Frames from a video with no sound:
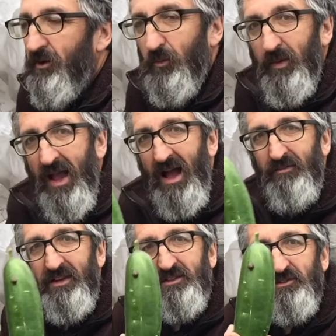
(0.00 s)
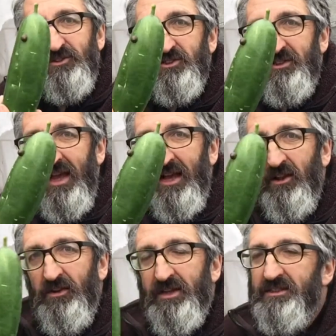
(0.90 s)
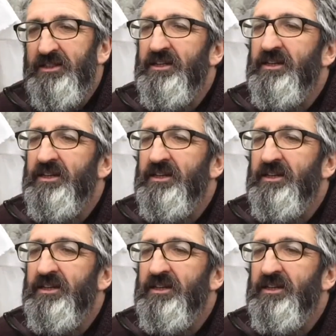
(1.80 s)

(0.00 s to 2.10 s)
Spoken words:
we have a little snail on it,